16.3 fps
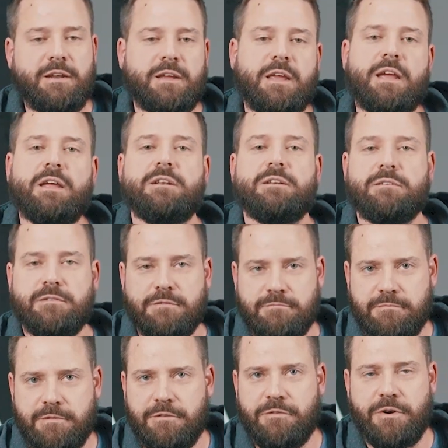Again,
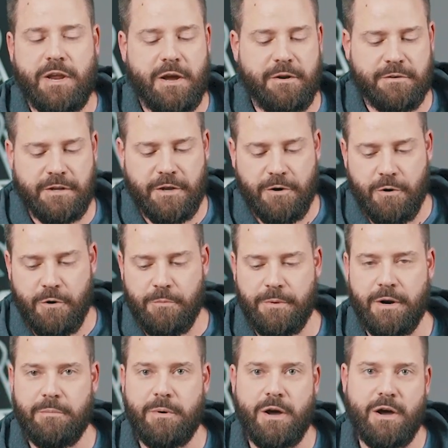if you're counting at home
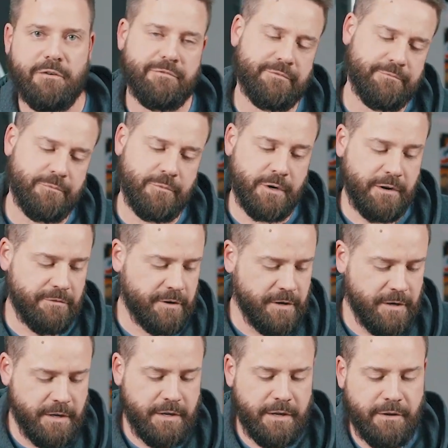and I'm off,
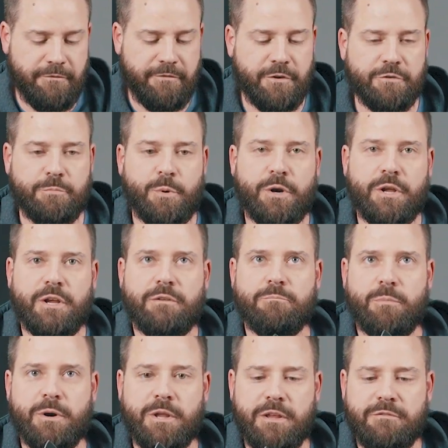whatever, it feels pretty
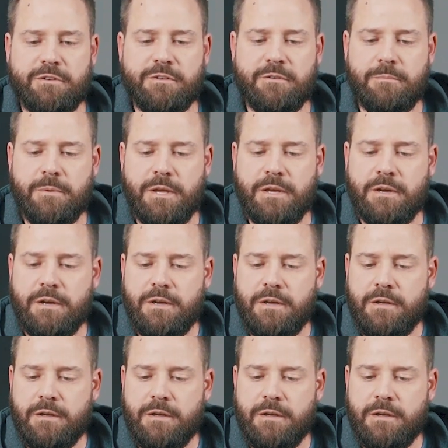even to me.